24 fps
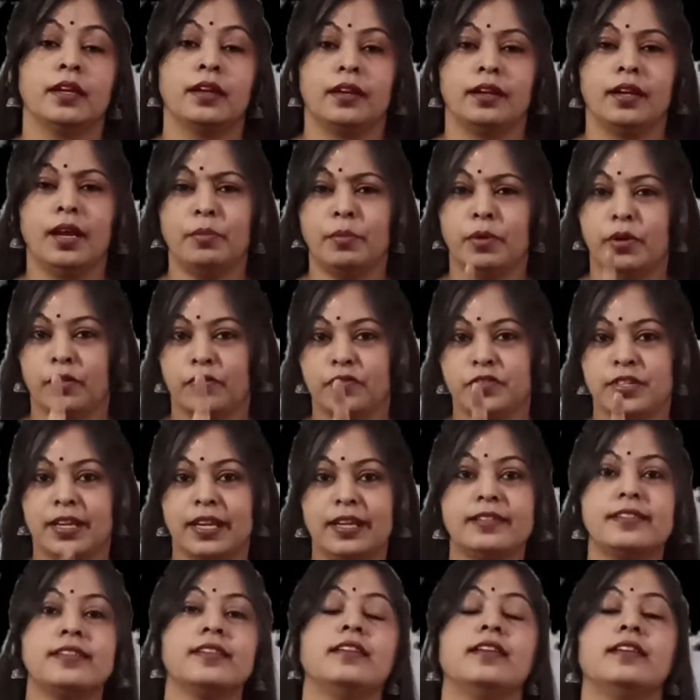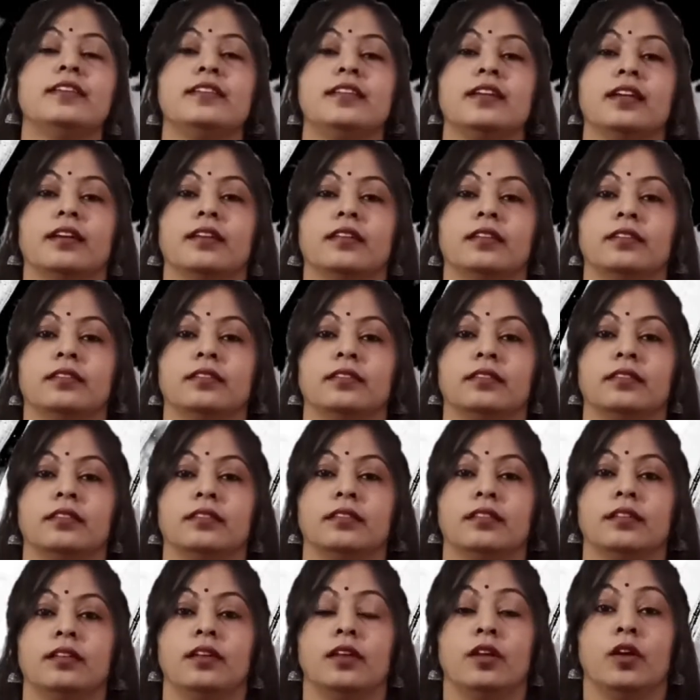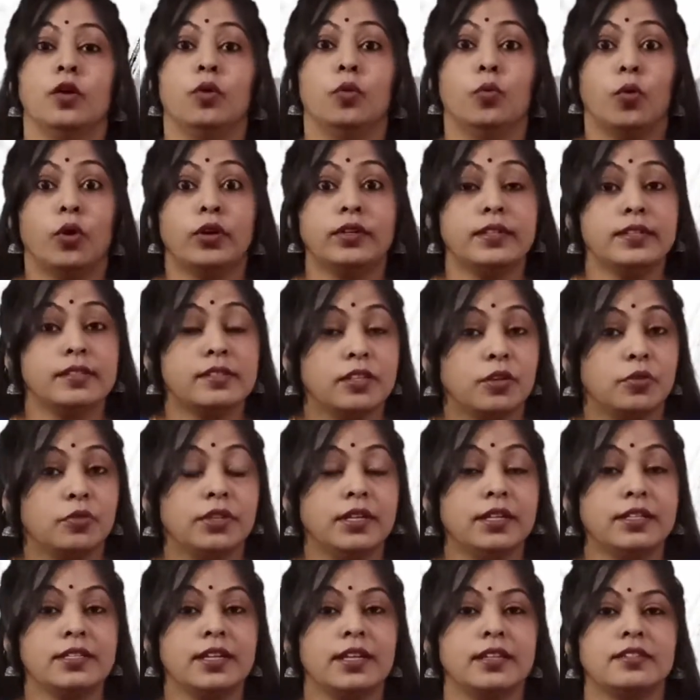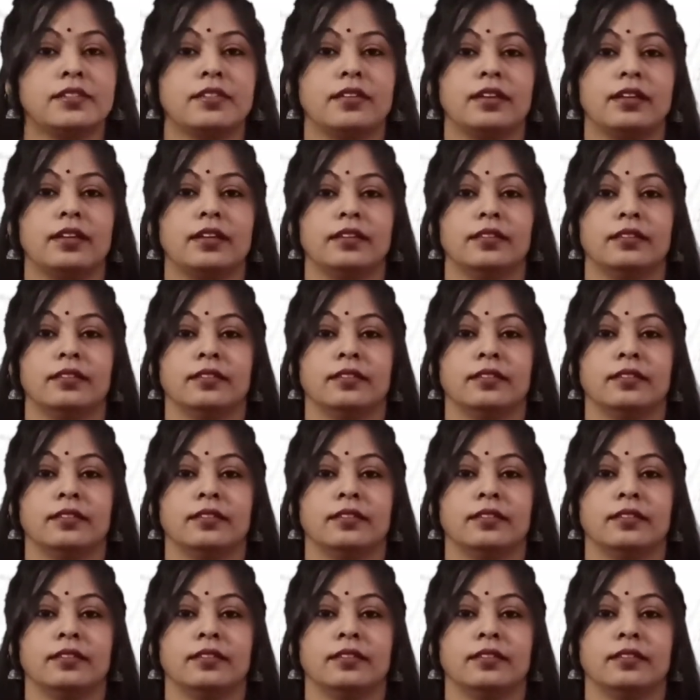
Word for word: number of states in India, what is union territory,